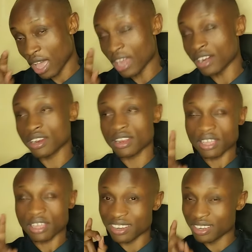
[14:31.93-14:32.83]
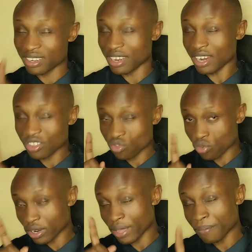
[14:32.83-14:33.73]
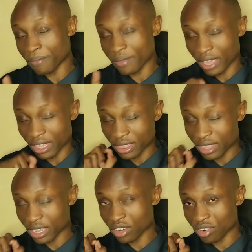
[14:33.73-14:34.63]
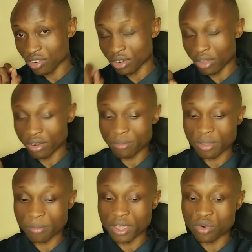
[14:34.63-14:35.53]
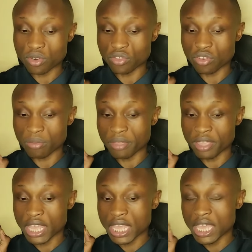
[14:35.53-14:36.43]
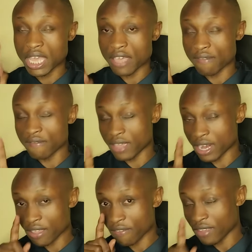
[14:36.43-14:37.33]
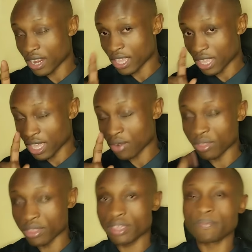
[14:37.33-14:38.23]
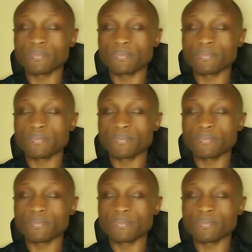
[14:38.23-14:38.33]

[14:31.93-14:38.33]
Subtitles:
And that is what I think Dr. William Samoei Ruto should be very, very keen with.